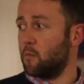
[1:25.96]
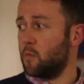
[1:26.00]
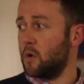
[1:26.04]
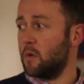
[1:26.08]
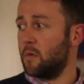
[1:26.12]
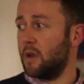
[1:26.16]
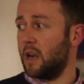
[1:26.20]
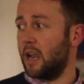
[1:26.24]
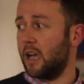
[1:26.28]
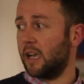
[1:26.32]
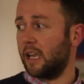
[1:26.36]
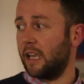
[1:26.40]
And we
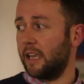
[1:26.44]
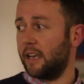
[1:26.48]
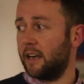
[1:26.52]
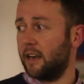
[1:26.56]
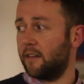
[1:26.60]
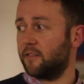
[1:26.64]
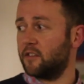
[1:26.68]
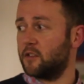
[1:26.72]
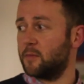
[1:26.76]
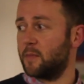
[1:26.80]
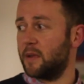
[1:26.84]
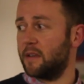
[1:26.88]
were lucky
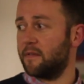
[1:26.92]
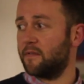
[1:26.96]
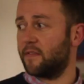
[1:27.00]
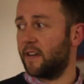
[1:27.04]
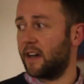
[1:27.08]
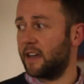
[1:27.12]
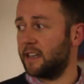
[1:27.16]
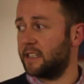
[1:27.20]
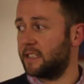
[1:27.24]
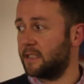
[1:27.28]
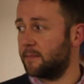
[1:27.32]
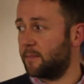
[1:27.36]
enough to be
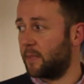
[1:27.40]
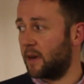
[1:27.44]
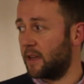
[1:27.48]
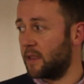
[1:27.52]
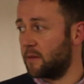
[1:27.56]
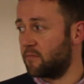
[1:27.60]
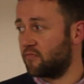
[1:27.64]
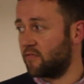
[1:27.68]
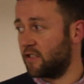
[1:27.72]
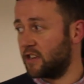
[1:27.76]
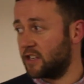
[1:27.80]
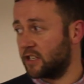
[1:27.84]
invited by
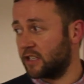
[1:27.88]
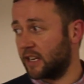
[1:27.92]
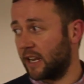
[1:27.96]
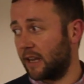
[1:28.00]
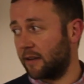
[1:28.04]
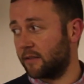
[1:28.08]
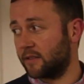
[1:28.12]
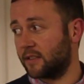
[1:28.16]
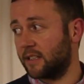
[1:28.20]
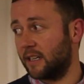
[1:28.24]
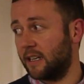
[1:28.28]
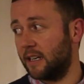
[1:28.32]
the British
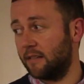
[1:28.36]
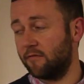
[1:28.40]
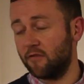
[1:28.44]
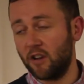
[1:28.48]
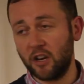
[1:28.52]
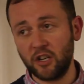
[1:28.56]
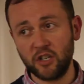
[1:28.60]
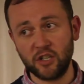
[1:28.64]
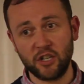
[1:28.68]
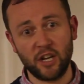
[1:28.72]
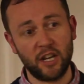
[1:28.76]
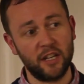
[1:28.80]
Council in
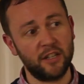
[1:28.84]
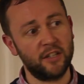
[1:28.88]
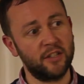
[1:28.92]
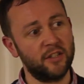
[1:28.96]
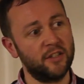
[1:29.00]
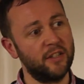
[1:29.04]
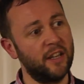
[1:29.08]
Russia